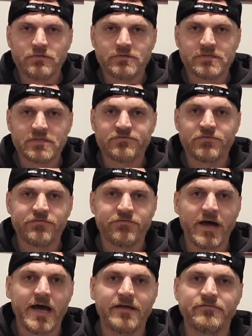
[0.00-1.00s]
who's six foot
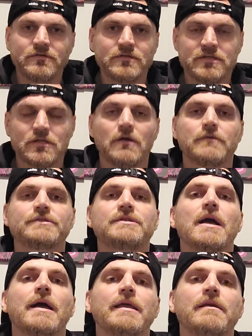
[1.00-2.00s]
five and just a
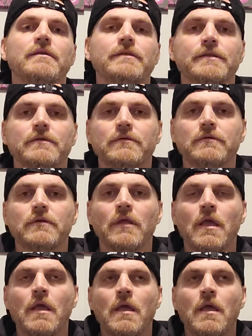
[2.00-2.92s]
giant dude.